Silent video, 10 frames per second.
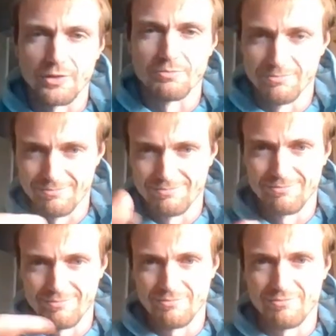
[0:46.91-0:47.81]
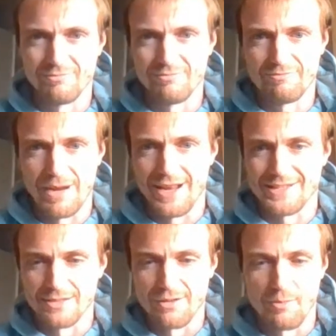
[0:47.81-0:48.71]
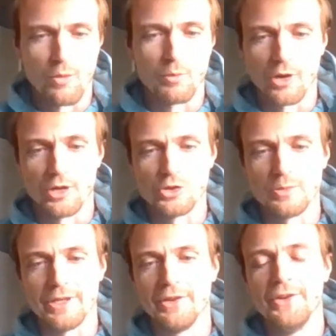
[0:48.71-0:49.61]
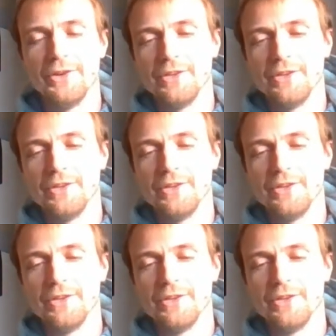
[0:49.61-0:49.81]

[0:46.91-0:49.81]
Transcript: the plastic wrapper in what it used to be in.